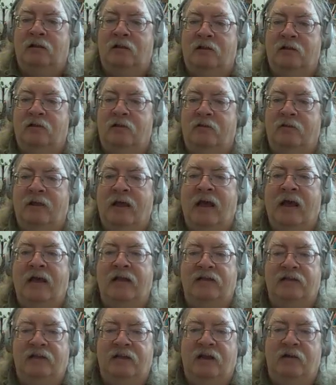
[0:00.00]
Click on
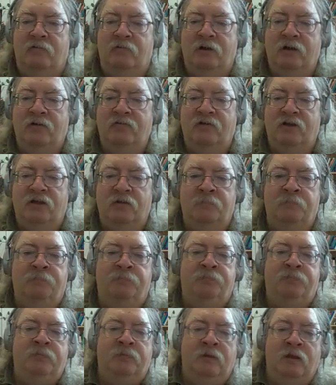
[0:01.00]
that to get rid of it.
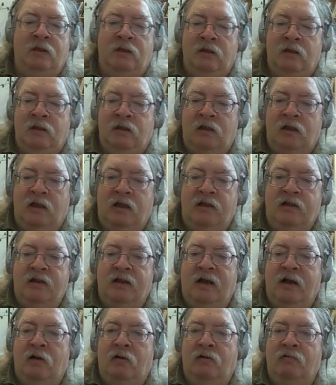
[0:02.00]
And
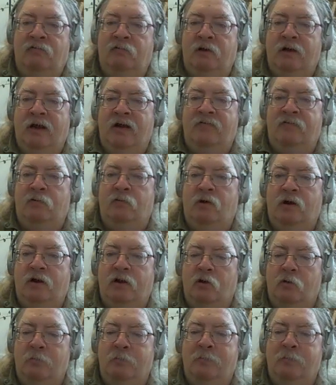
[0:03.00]
now if we ever want to
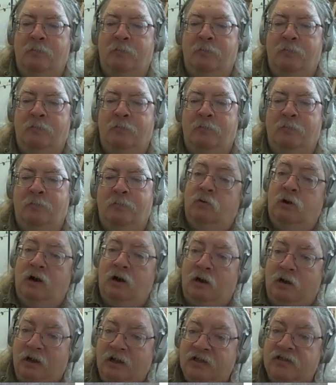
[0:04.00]
go back to our
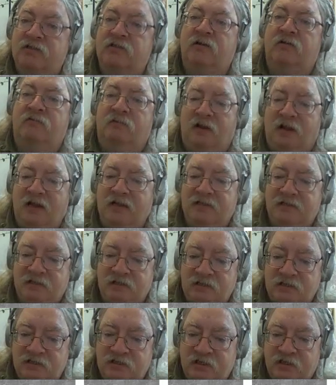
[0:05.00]
list of
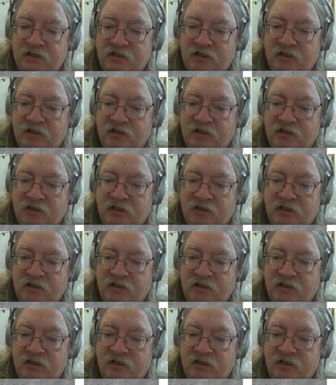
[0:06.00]
lessons,